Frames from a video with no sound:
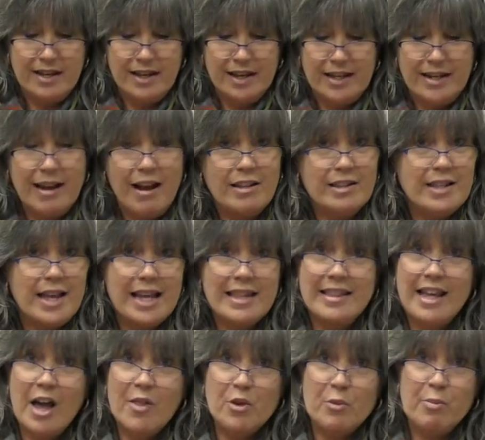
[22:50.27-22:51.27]
And unlike
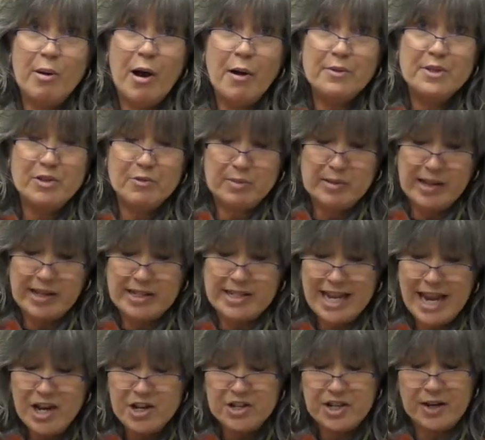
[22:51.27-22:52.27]
the other parts of the
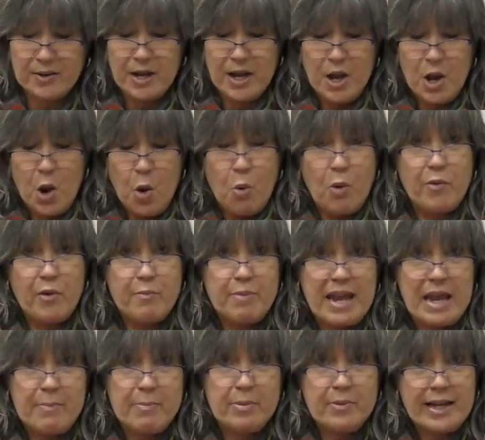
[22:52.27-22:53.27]
plantation, where the
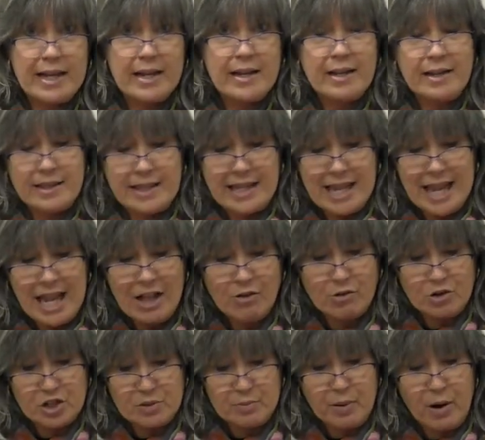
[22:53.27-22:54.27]
people in the
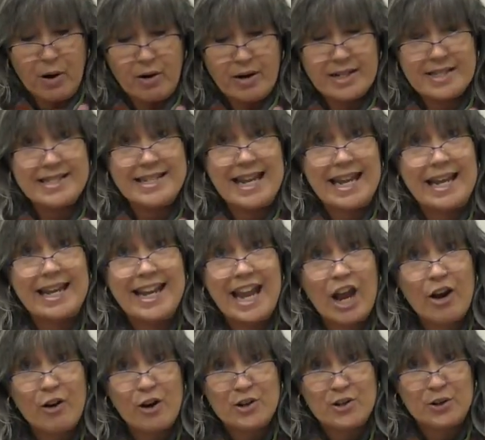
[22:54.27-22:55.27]
English part stay in
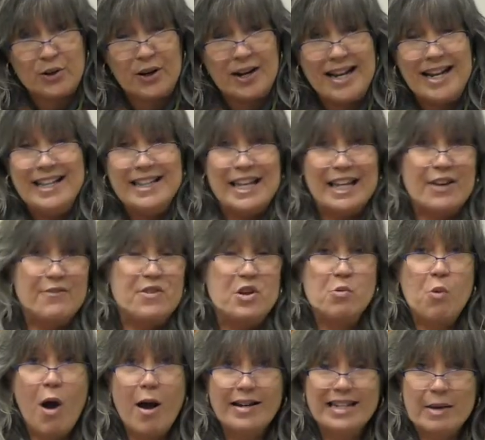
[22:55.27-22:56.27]
character, like if you
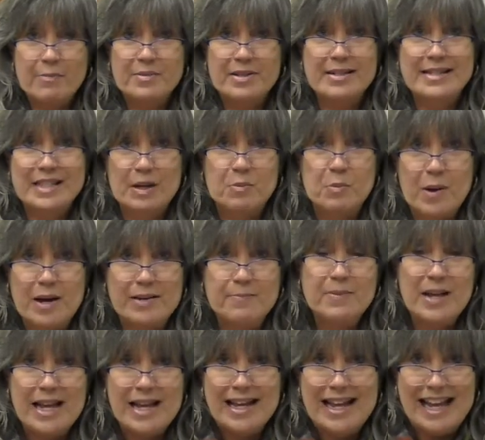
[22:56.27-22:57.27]
walked up to
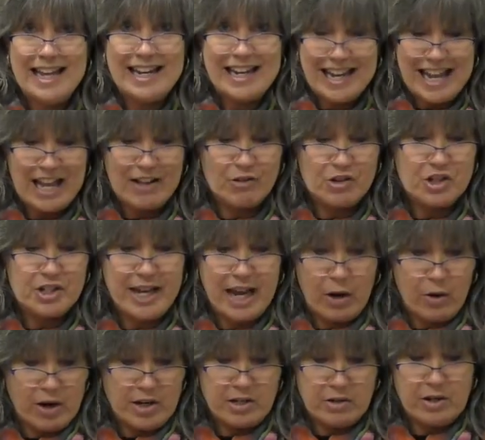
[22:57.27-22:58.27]
someone in an English
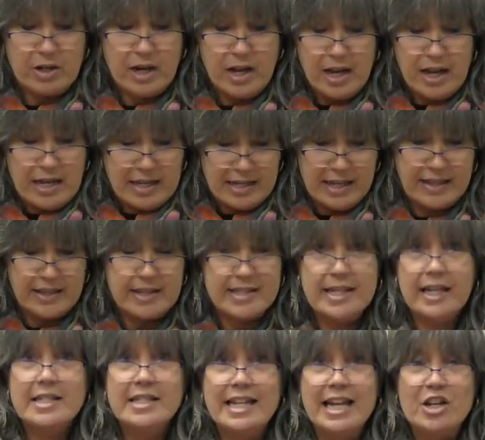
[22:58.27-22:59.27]
character in the
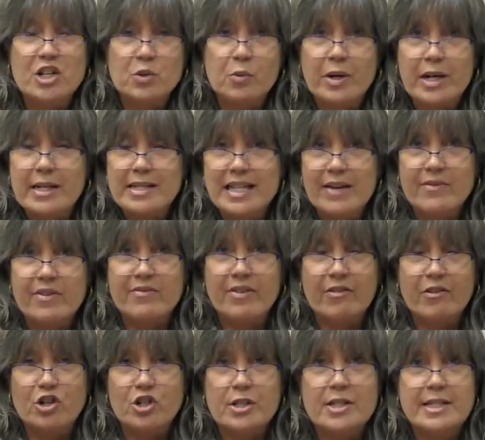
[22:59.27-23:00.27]
1627
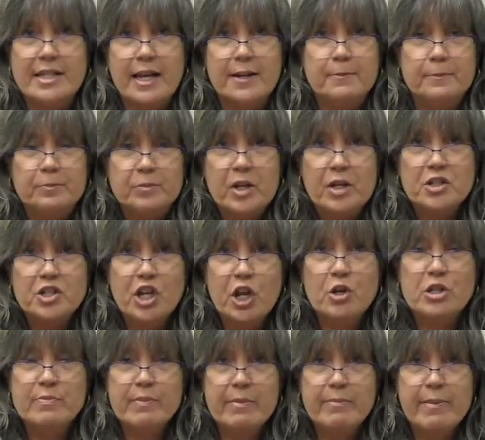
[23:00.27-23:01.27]
village and said, "Excuse me,